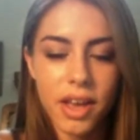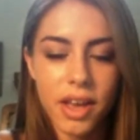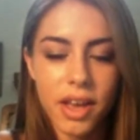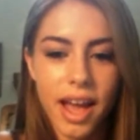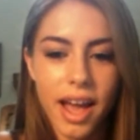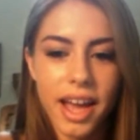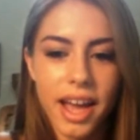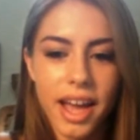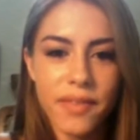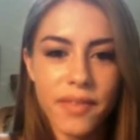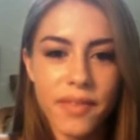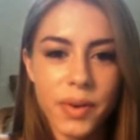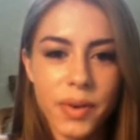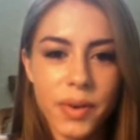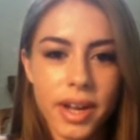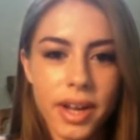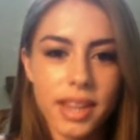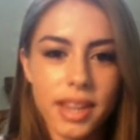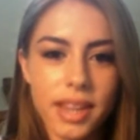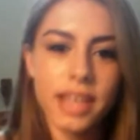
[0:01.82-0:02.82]
Hi,
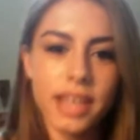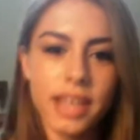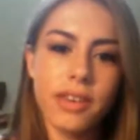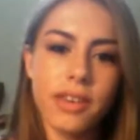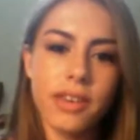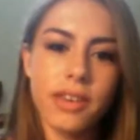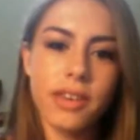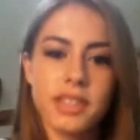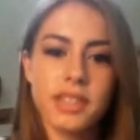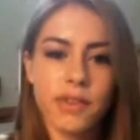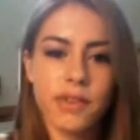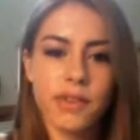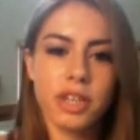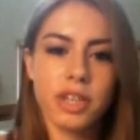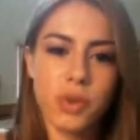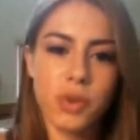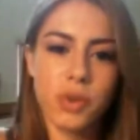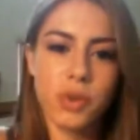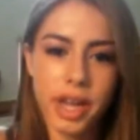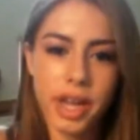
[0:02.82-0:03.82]
everyone. Thank you guys for
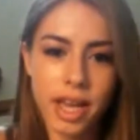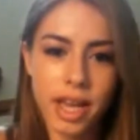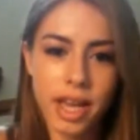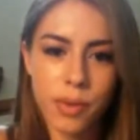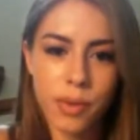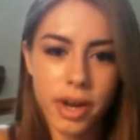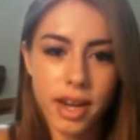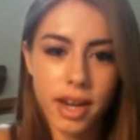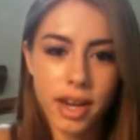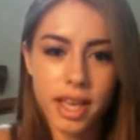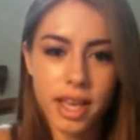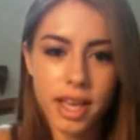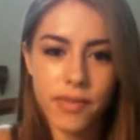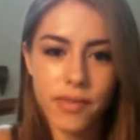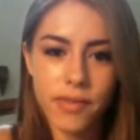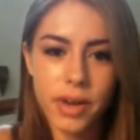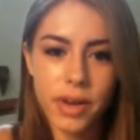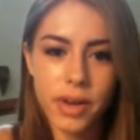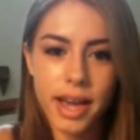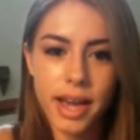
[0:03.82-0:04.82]
joining in. We're going to give
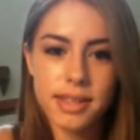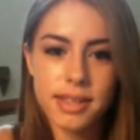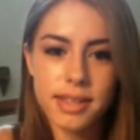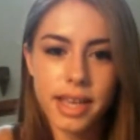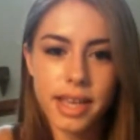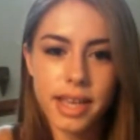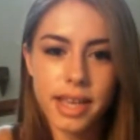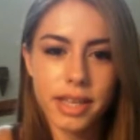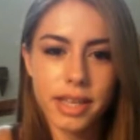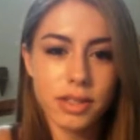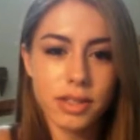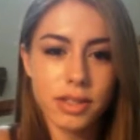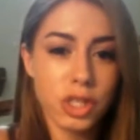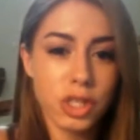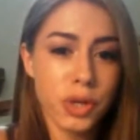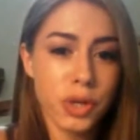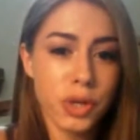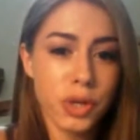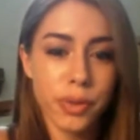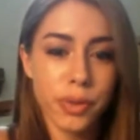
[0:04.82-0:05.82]
you guys like
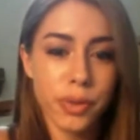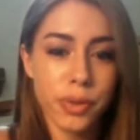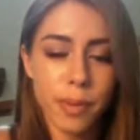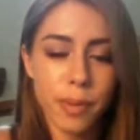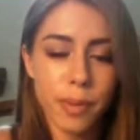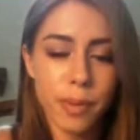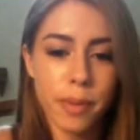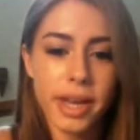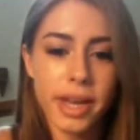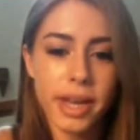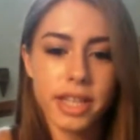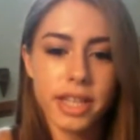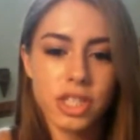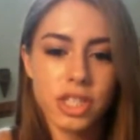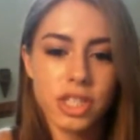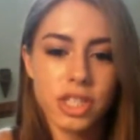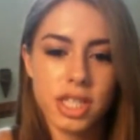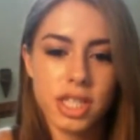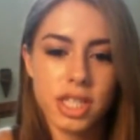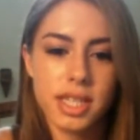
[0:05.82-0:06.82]
2 or 3 more minutes
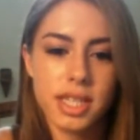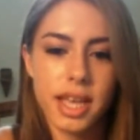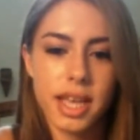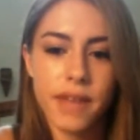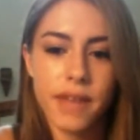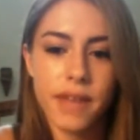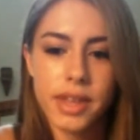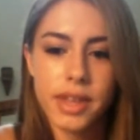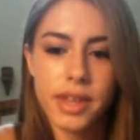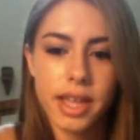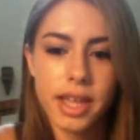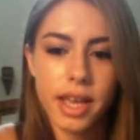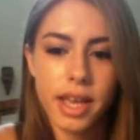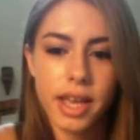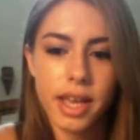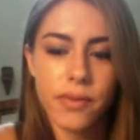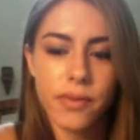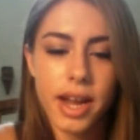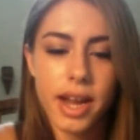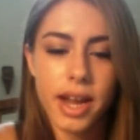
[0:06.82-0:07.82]
just to get everything
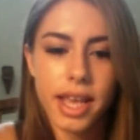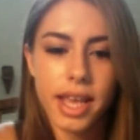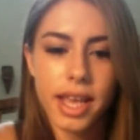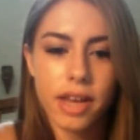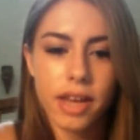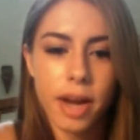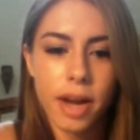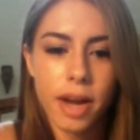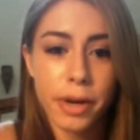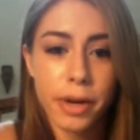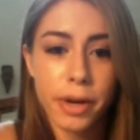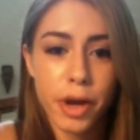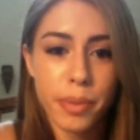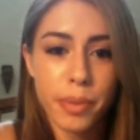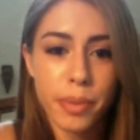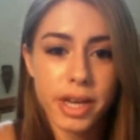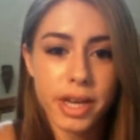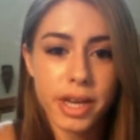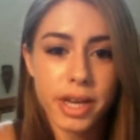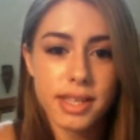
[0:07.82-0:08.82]
ready. Grab your
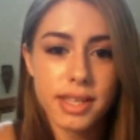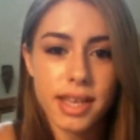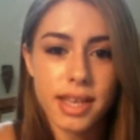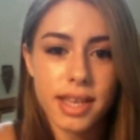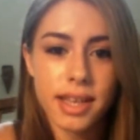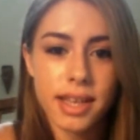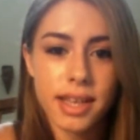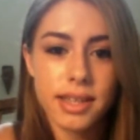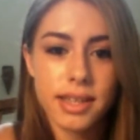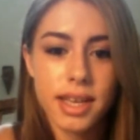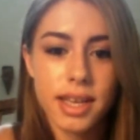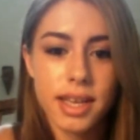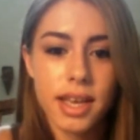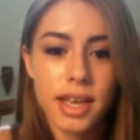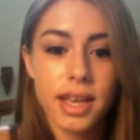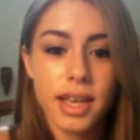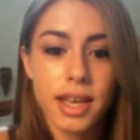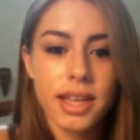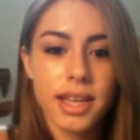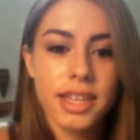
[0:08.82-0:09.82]
notebooks and
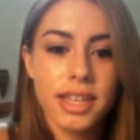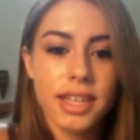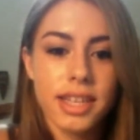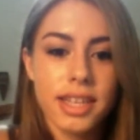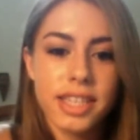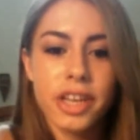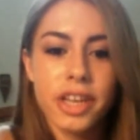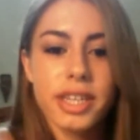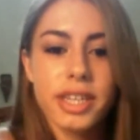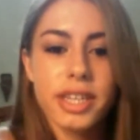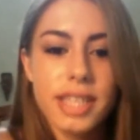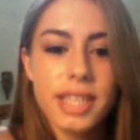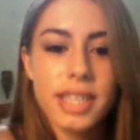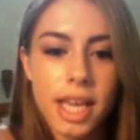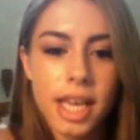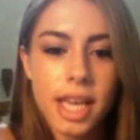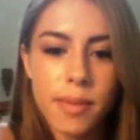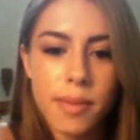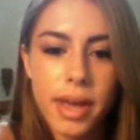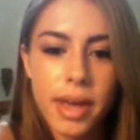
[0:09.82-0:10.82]
tell your
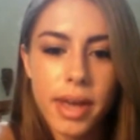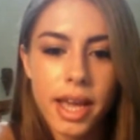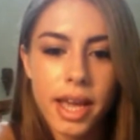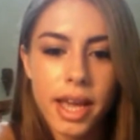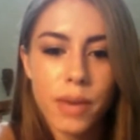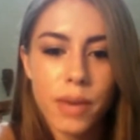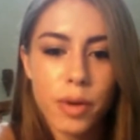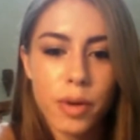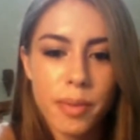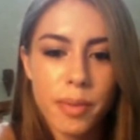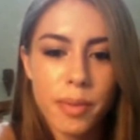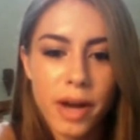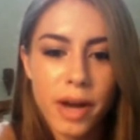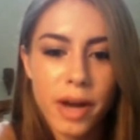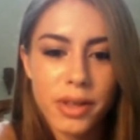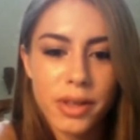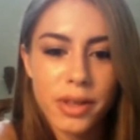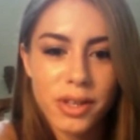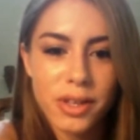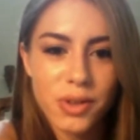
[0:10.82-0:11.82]
team, and we'll be back
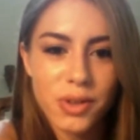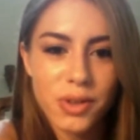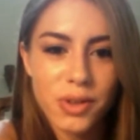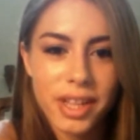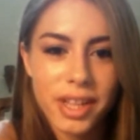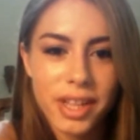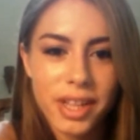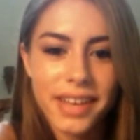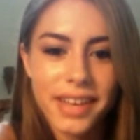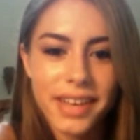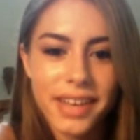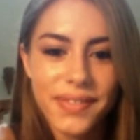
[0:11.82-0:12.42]
with you shortly.